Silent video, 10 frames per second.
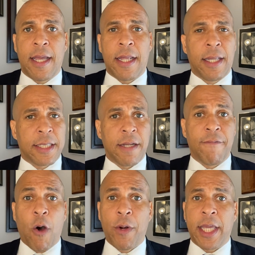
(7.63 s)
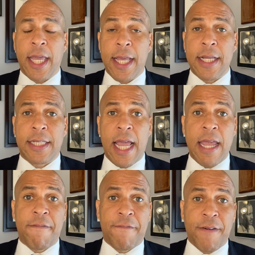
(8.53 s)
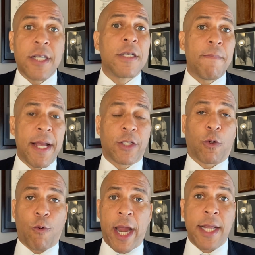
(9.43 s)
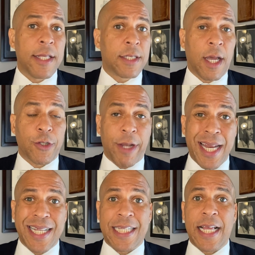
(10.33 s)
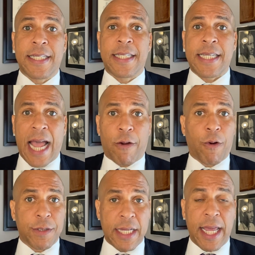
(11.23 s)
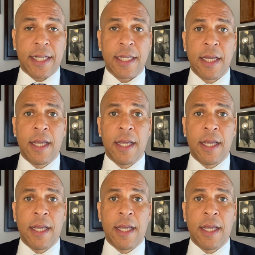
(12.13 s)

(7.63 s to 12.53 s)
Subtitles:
Listen, voting is a fundamental right in this country. It is sacrosanct.